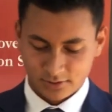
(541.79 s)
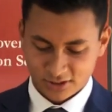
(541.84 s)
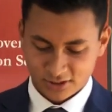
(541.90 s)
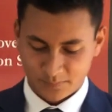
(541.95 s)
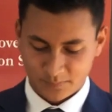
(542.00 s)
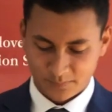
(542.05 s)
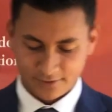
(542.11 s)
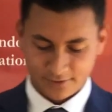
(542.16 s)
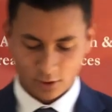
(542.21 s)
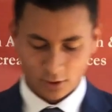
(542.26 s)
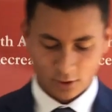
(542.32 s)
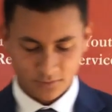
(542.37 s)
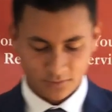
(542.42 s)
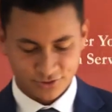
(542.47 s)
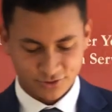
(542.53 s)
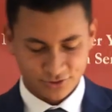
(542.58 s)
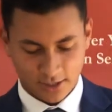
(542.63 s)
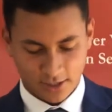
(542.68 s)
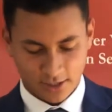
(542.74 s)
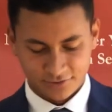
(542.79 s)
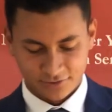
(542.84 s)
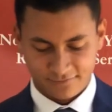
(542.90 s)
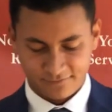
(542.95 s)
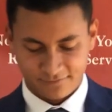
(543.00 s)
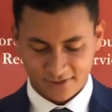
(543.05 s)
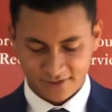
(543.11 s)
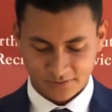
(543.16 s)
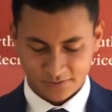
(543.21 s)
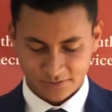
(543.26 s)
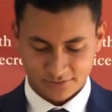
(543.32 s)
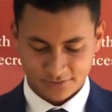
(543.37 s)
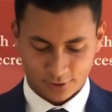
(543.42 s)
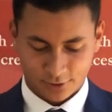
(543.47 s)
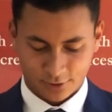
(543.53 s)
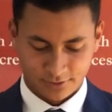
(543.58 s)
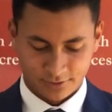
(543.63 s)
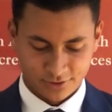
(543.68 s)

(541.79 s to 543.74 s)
Despite all the challenge he faced with his heart